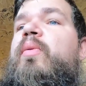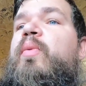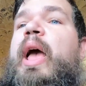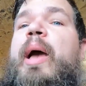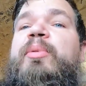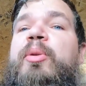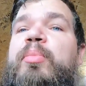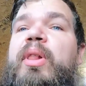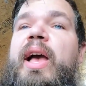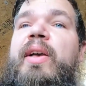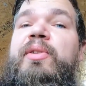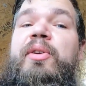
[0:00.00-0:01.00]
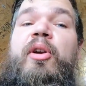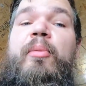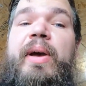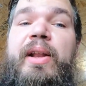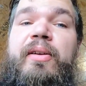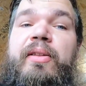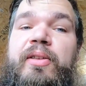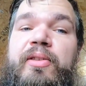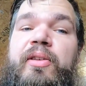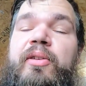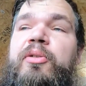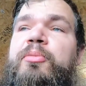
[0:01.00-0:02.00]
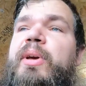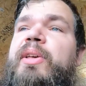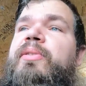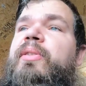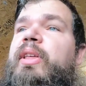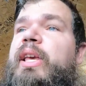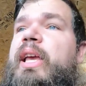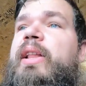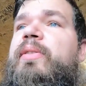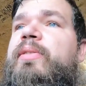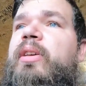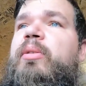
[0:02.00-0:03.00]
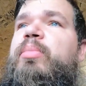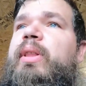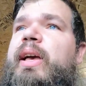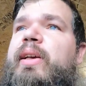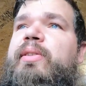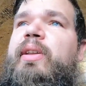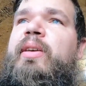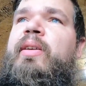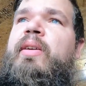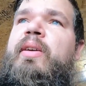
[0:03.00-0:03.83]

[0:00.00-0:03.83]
wrapped in plastic, hermetically sealed, basically in said plastic.